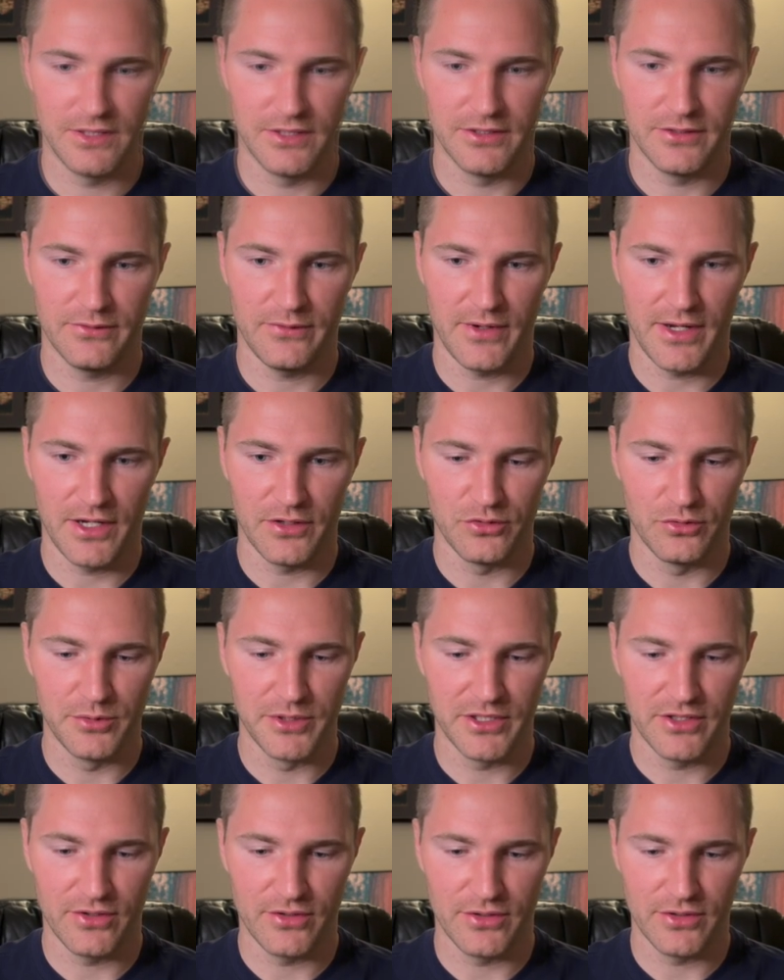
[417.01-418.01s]
This file will
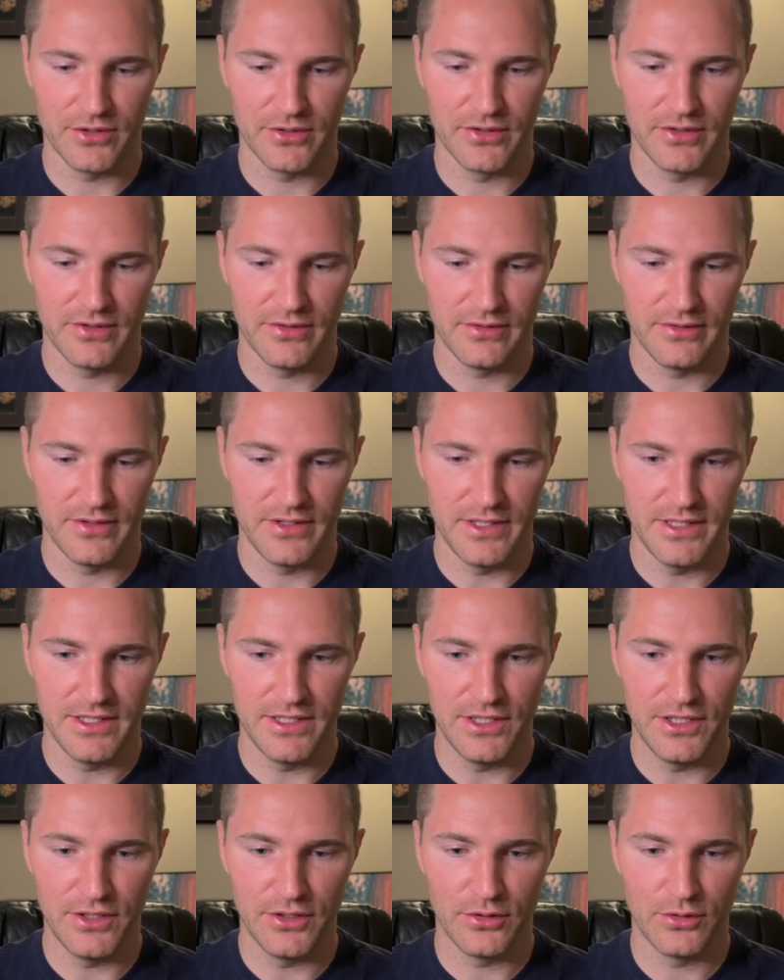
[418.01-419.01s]
be called
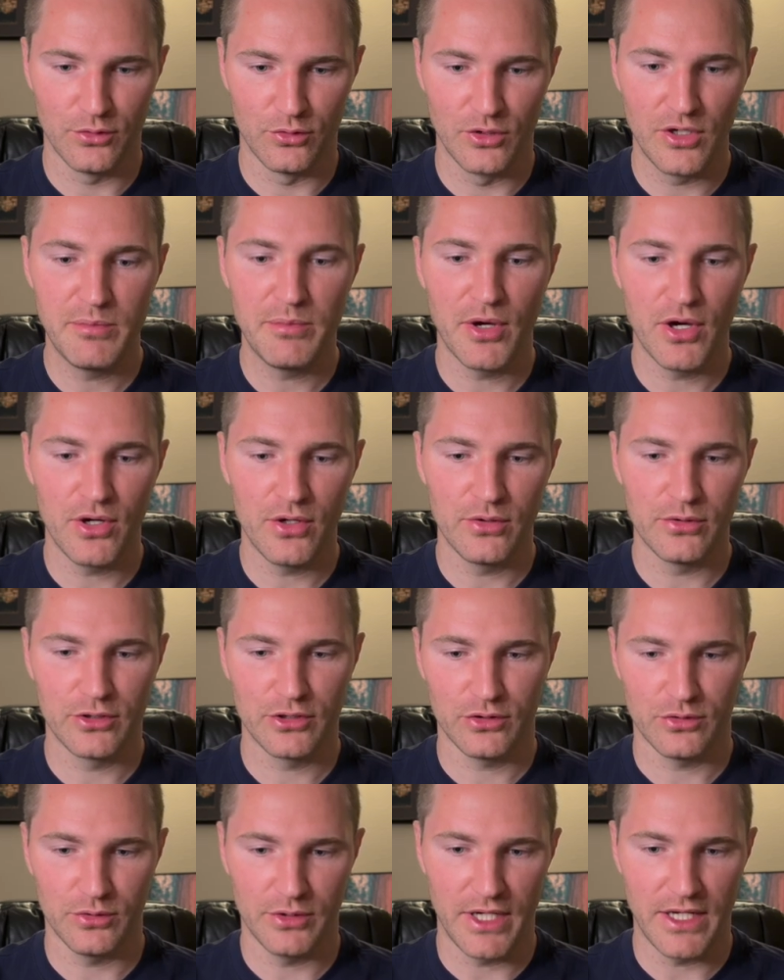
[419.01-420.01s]
the repo
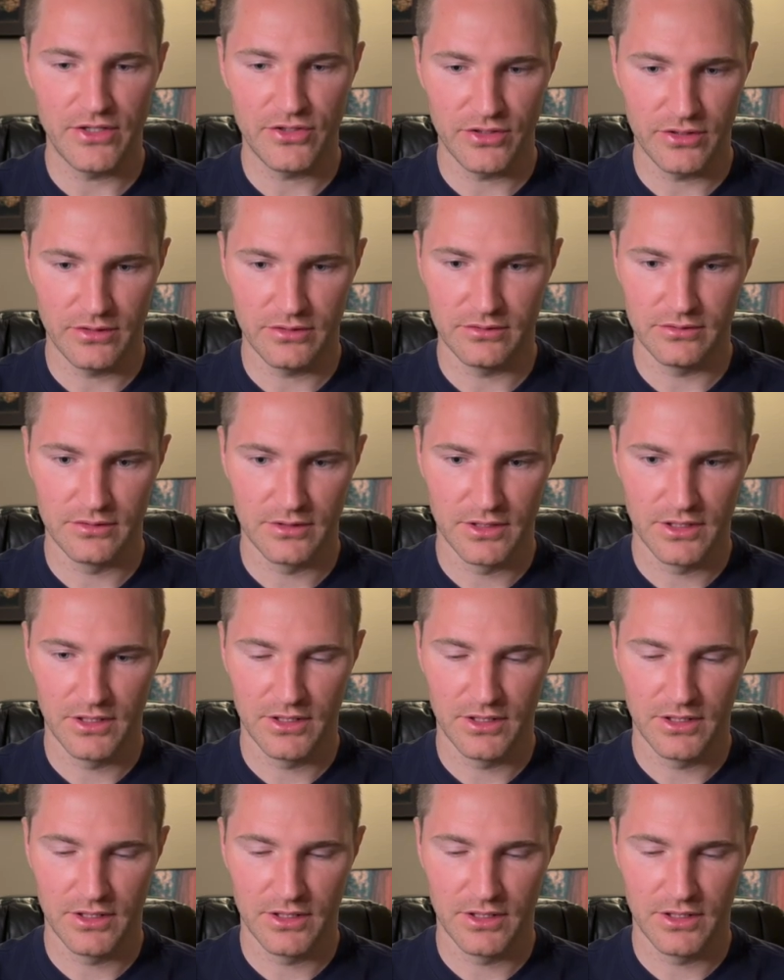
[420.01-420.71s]
creation.md.